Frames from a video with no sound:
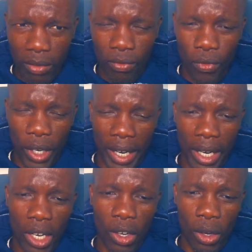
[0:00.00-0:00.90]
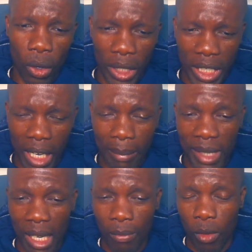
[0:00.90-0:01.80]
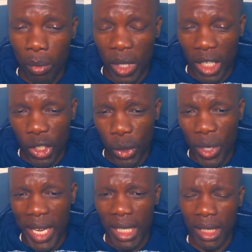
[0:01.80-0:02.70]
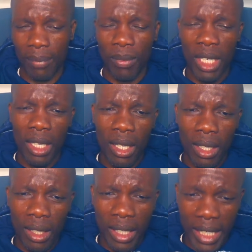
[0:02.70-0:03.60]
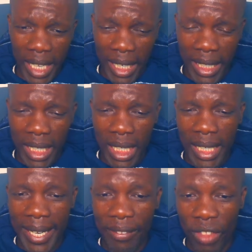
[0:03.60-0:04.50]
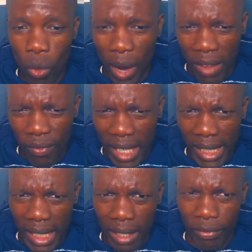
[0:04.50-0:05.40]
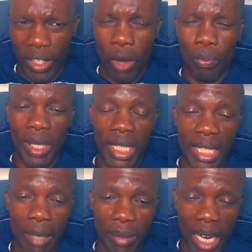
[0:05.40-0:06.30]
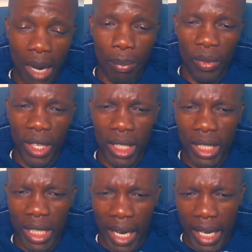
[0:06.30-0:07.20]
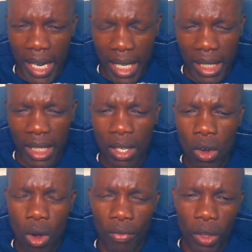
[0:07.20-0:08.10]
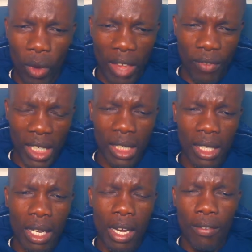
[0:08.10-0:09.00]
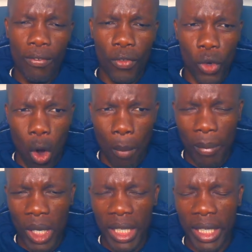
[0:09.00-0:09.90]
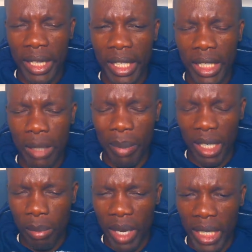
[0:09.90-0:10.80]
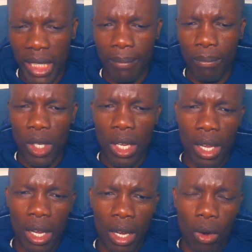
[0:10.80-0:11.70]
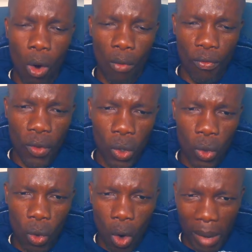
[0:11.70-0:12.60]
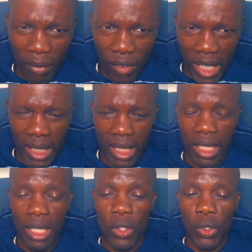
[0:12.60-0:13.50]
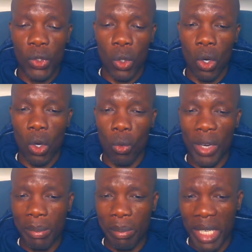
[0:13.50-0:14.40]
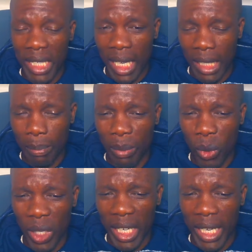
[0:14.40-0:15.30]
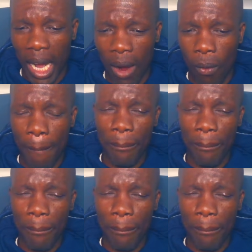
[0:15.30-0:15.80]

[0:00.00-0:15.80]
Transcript: for a long time, some for more than 2 years, is that the waivers have now been stepped up. That is the release of the waivers from the Department of Home Affairs. So, which means that people can now